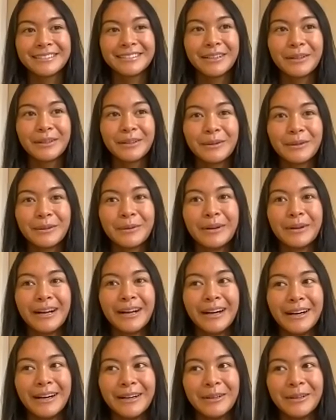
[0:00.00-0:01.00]
so
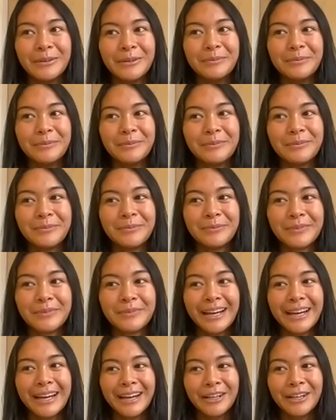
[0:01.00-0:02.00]

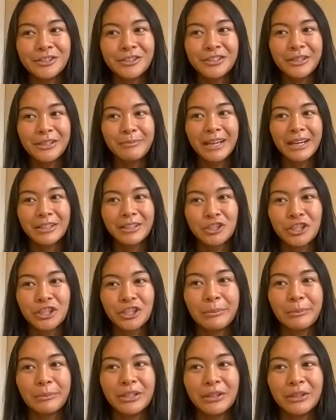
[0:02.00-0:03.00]
I actually met
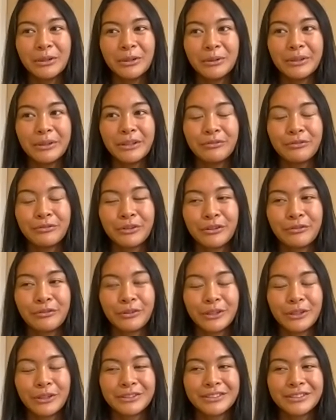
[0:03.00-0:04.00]
Chairman Noli for the
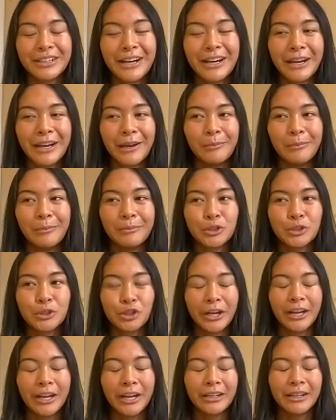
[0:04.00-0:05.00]
first time
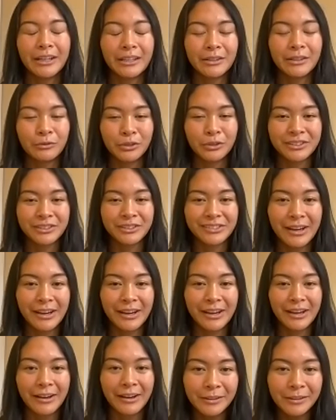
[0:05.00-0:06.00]
training in
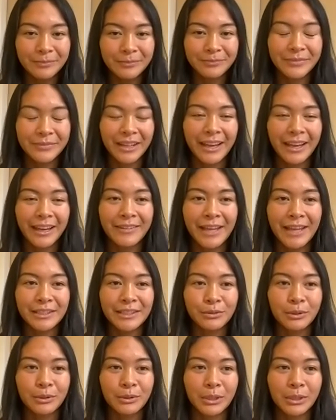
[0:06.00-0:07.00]
Rizal, and that's
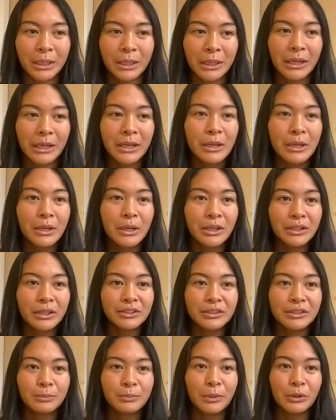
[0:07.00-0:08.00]
when we
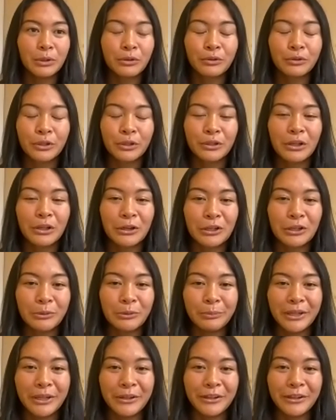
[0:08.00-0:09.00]
spoke for a longer
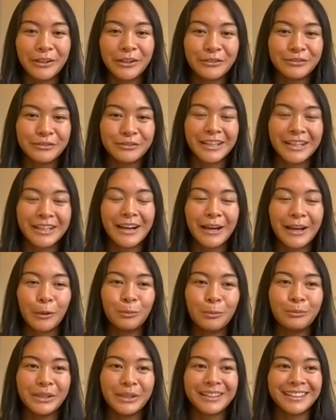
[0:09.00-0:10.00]
period of time
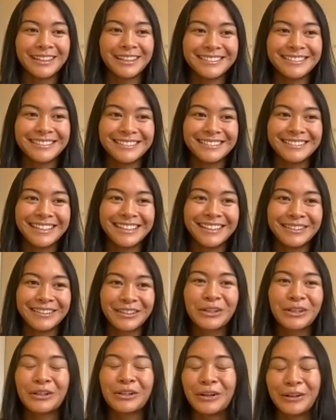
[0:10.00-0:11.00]
because in
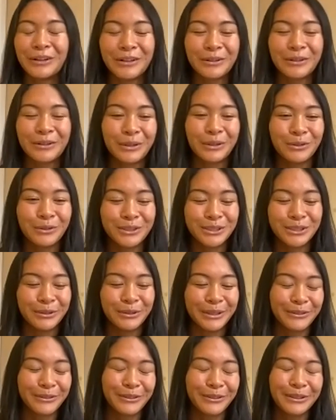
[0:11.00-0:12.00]
Clark we were
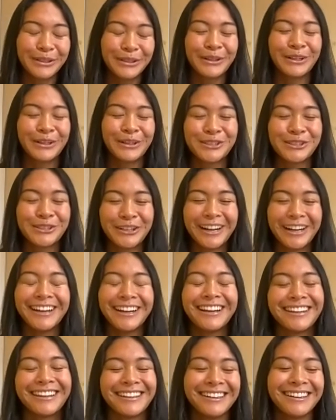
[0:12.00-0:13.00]
doing really hard
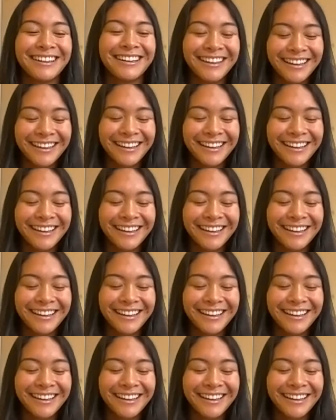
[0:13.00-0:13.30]
training and